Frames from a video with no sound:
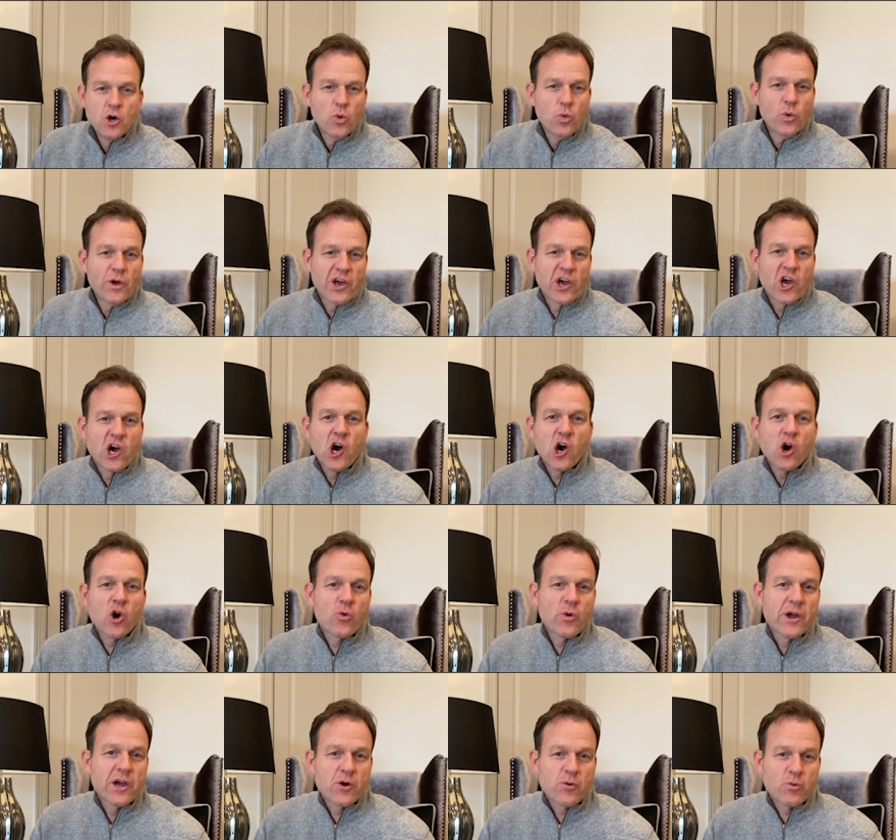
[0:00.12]
when a car
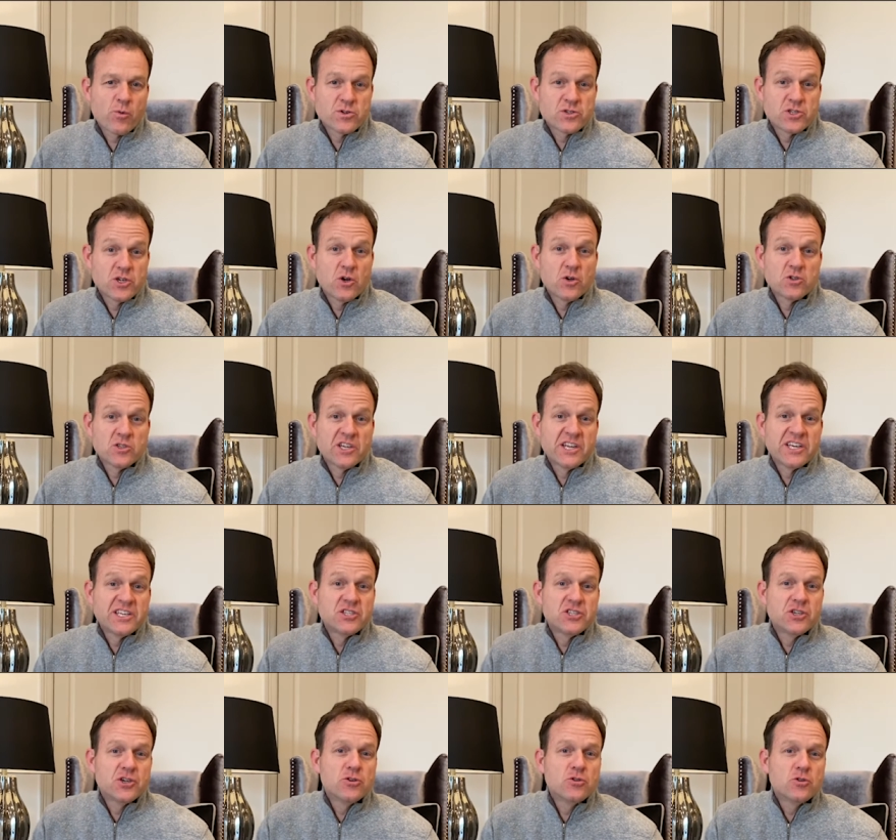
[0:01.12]
wreck resulted in
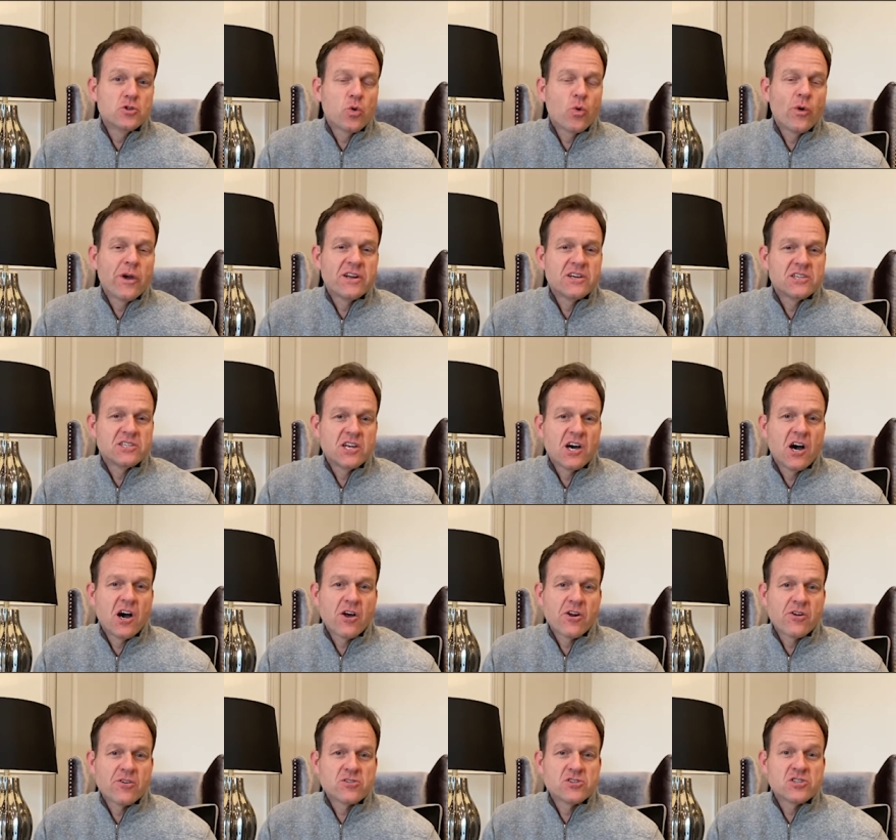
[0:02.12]
two twin
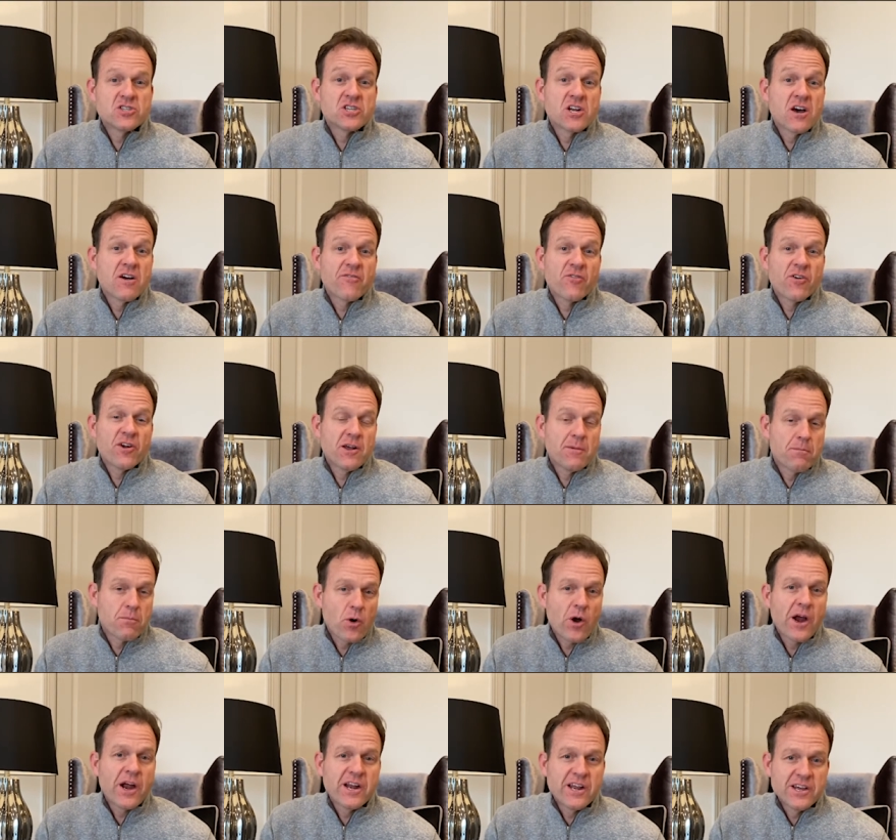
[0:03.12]
daughters suffering a
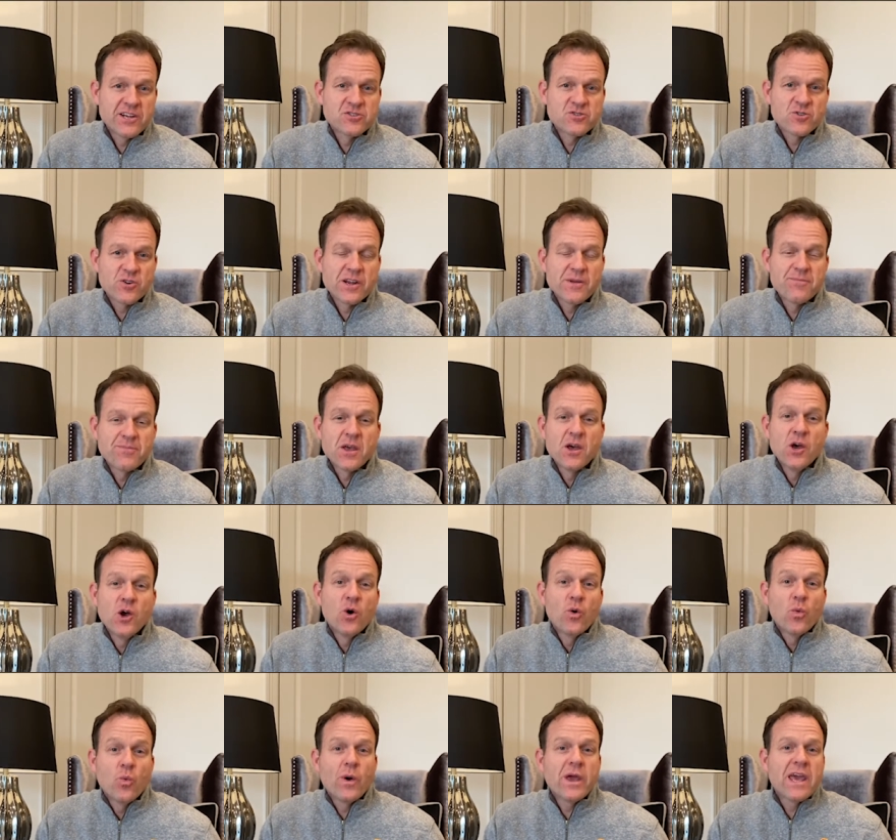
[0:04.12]
brain injury,
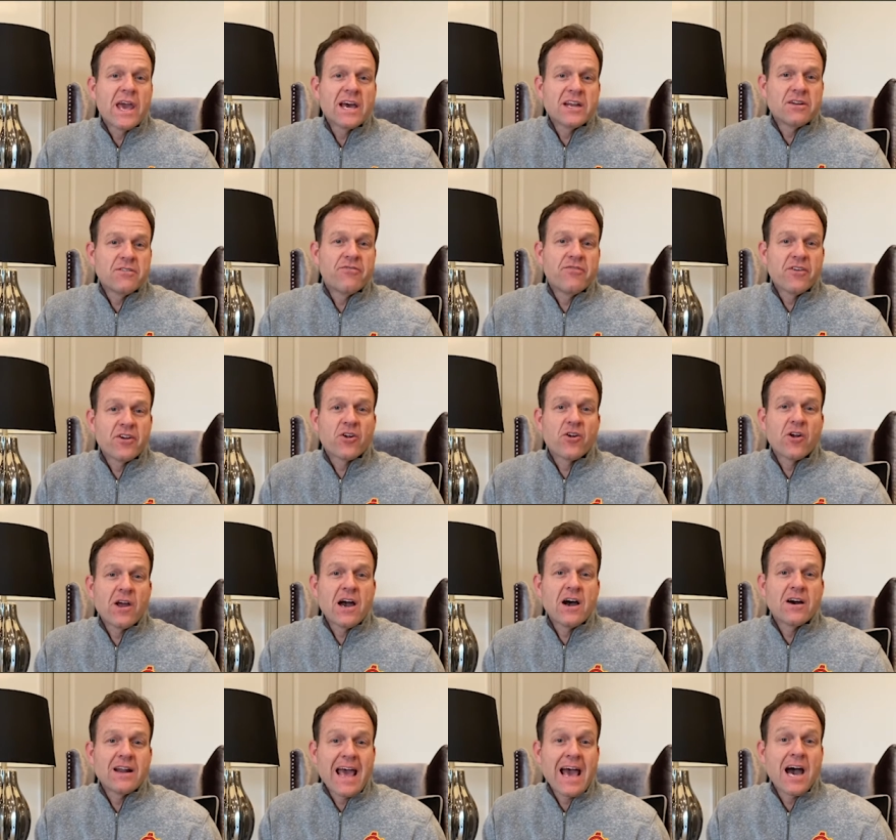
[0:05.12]
we had to figure
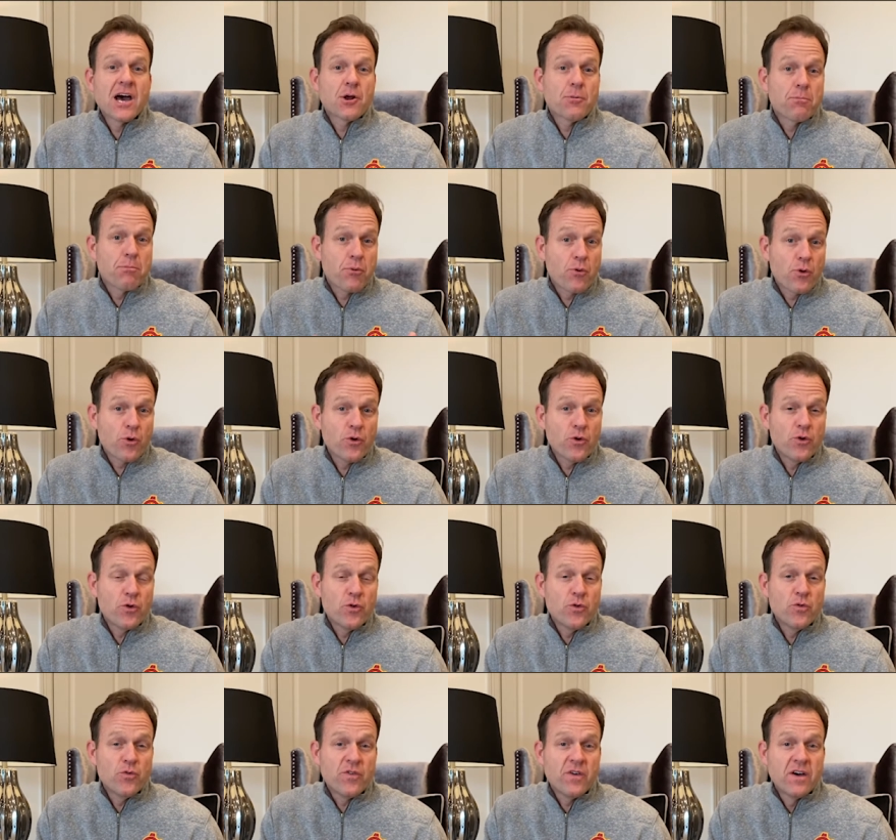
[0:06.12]
out how to
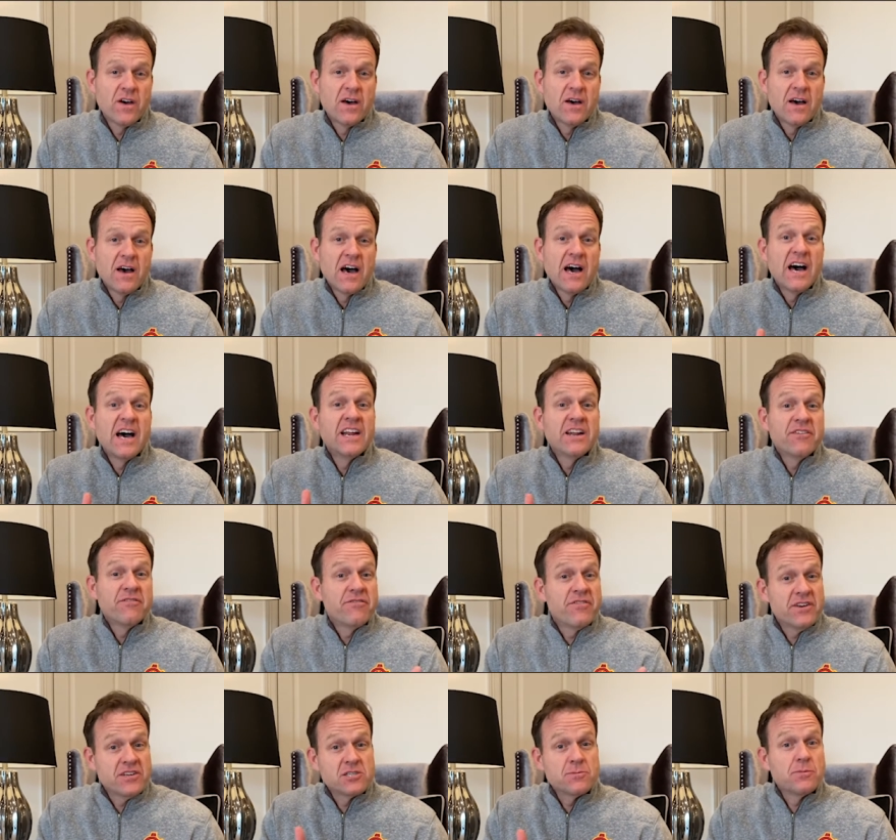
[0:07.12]
prove an
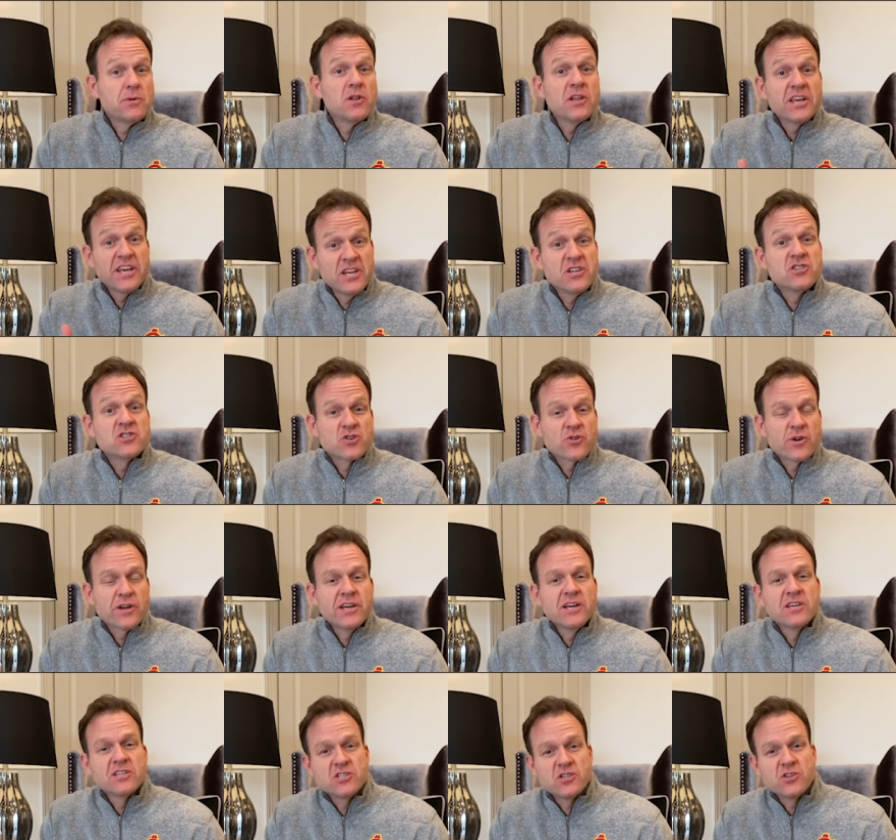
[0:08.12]
invisible injury
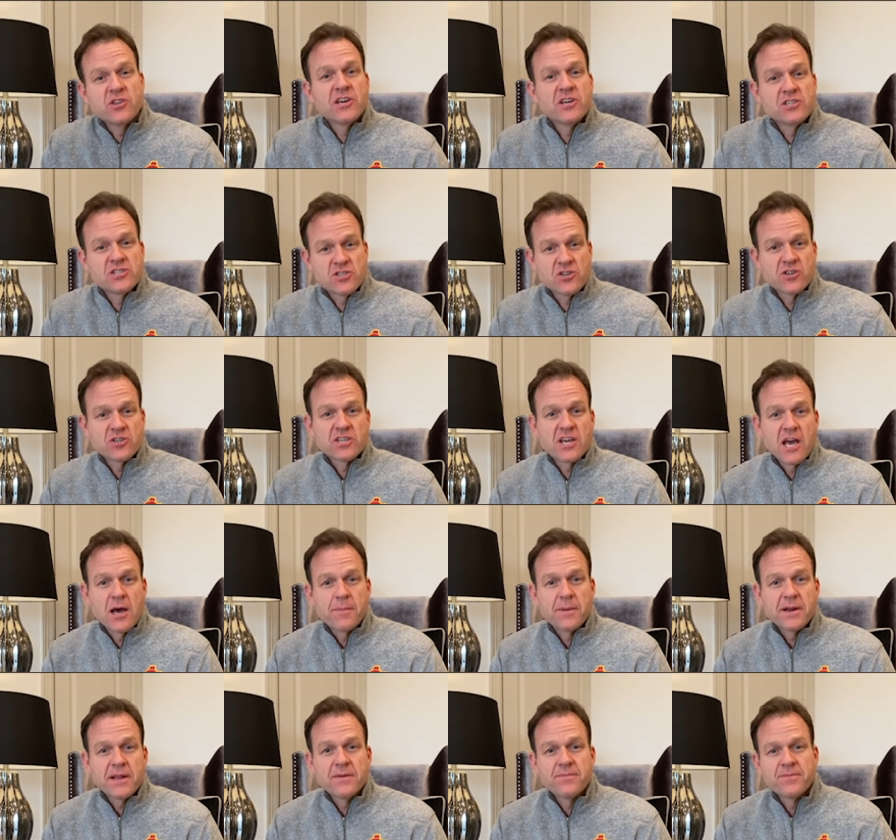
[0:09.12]
to the insurance
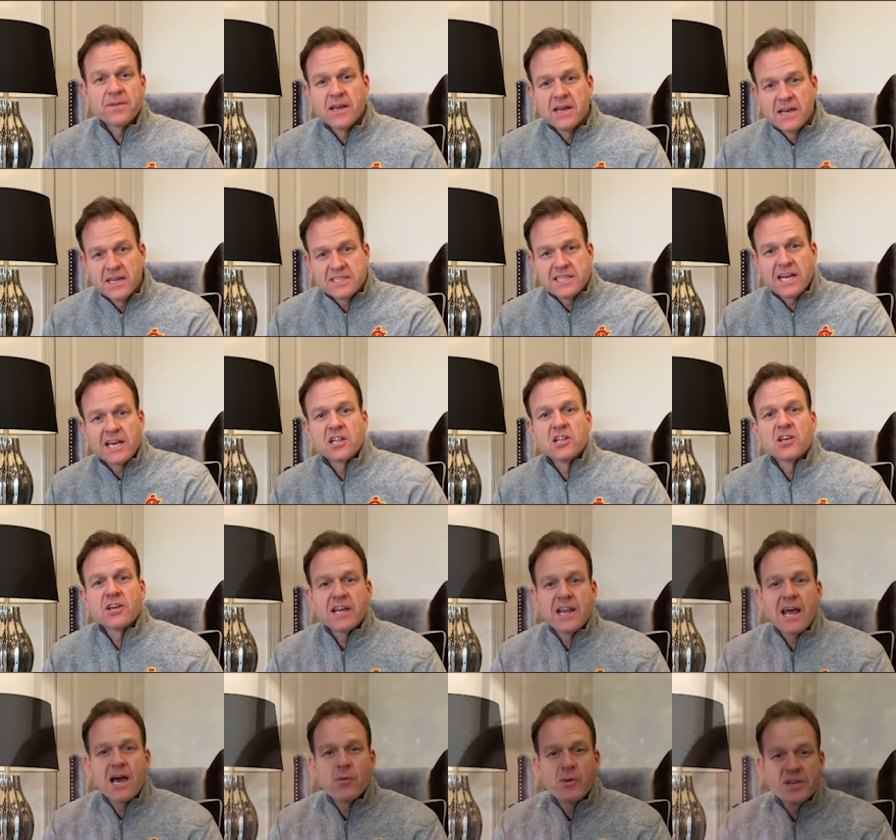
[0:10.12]
company. Take a look
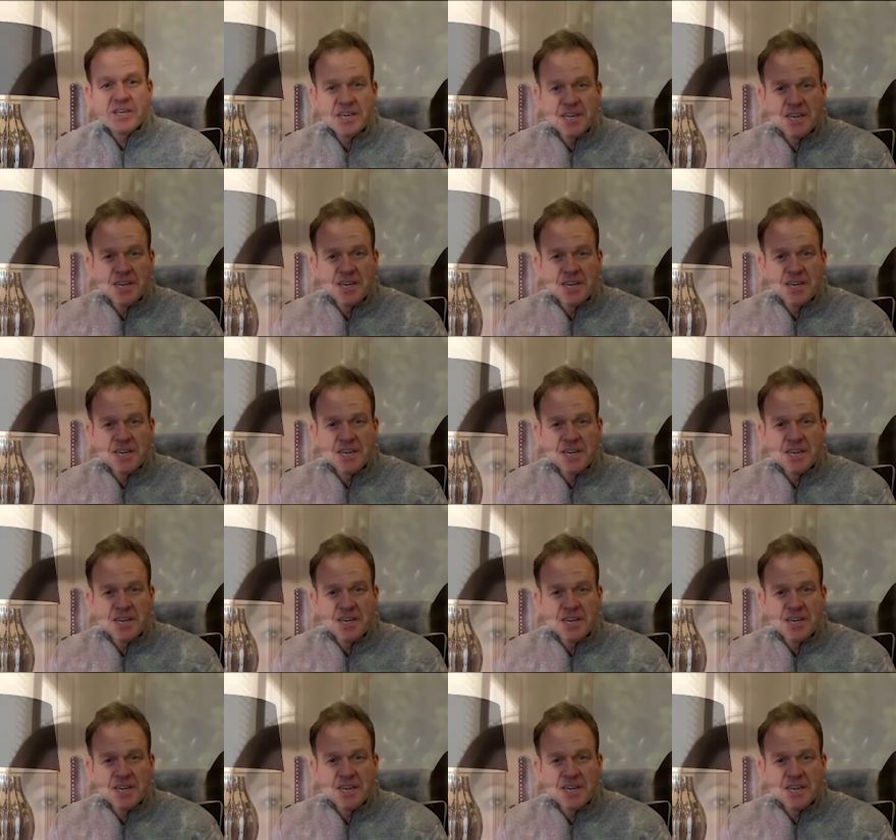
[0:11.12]
at how we did